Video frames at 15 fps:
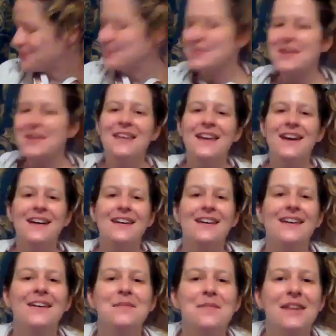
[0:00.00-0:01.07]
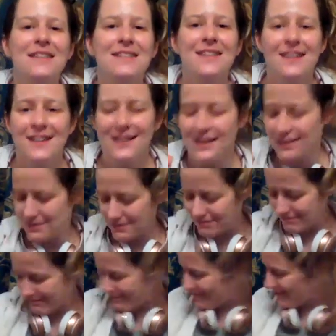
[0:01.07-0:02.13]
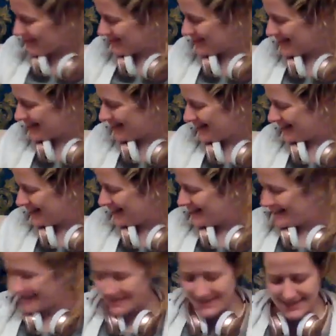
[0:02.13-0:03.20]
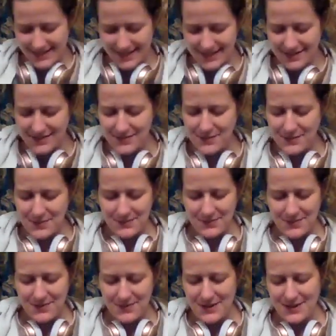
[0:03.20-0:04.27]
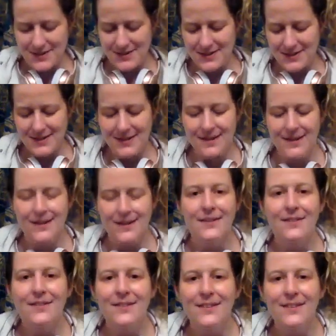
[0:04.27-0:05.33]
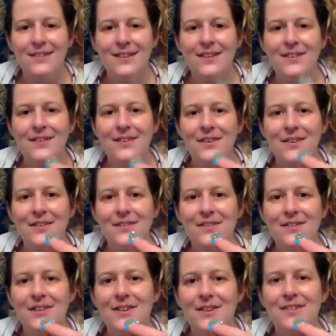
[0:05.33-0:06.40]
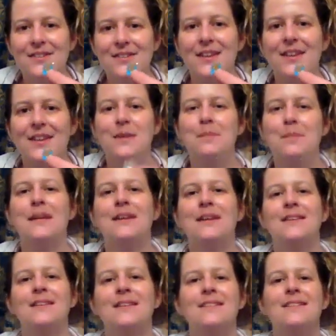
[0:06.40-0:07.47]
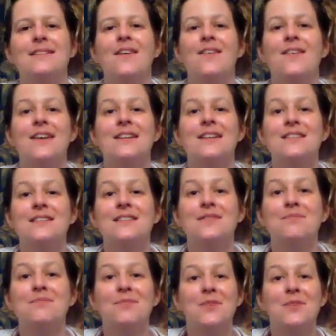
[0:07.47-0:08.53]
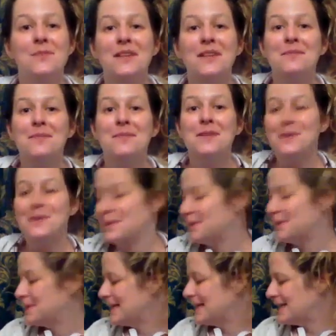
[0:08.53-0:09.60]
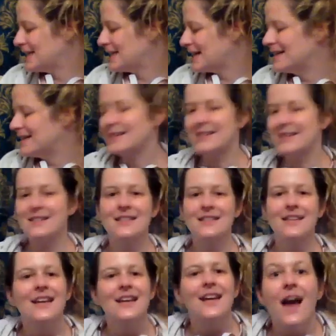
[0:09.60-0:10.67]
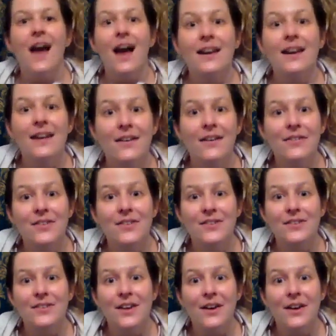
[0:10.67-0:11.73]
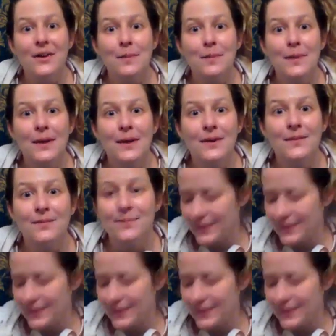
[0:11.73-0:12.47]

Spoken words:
But yeah, basically, oh, dropped it. Let's get another one. We've got loads of little gold stars here because I just completed my 21-day challenge. Now for the scary bit.